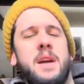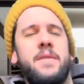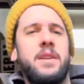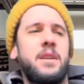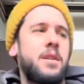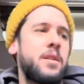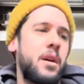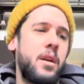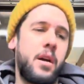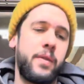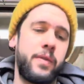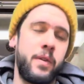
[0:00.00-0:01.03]
have to get the nut
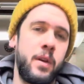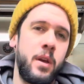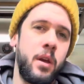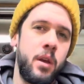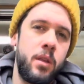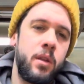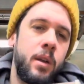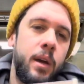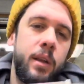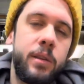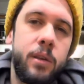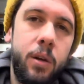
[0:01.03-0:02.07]
off. The nut
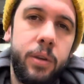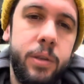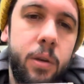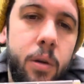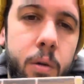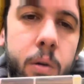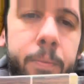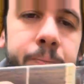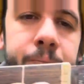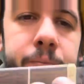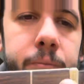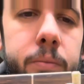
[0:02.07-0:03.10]
is also,
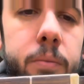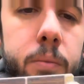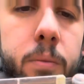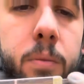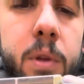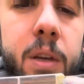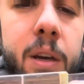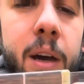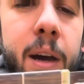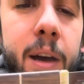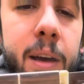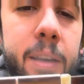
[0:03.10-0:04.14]

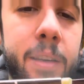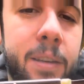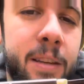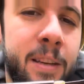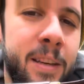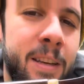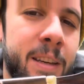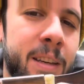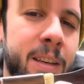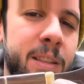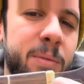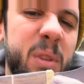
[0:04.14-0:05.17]

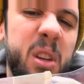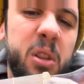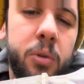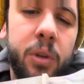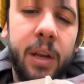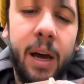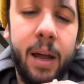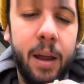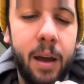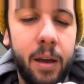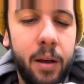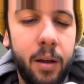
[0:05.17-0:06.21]
somebody glued it on.
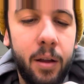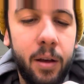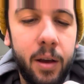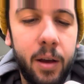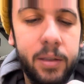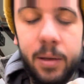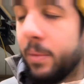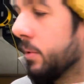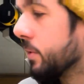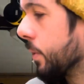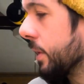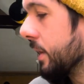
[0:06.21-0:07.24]
Somebody was
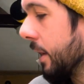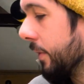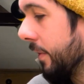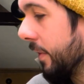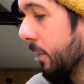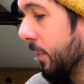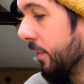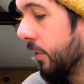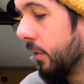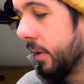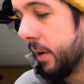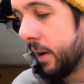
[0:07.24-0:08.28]
working on this thing
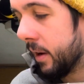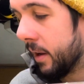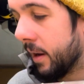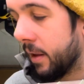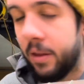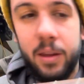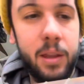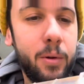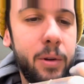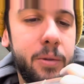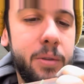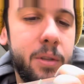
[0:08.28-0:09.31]
before, and I think they were
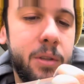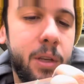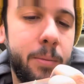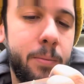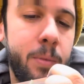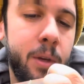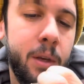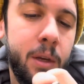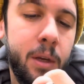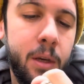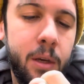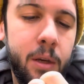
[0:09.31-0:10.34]
using some
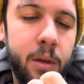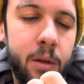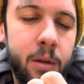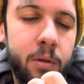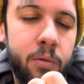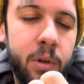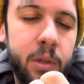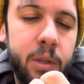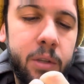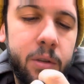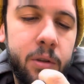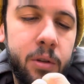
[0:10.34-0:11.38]
Gorilla
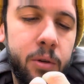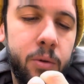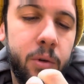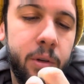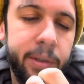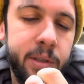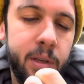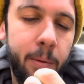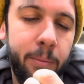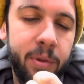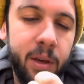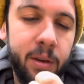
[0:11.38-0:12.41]
Glue or
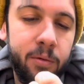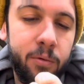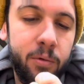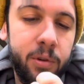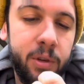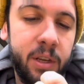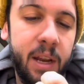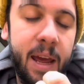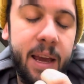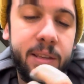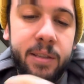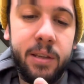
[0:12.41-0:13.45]
something really
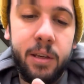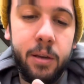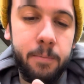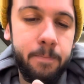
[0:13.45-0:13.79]
nasty.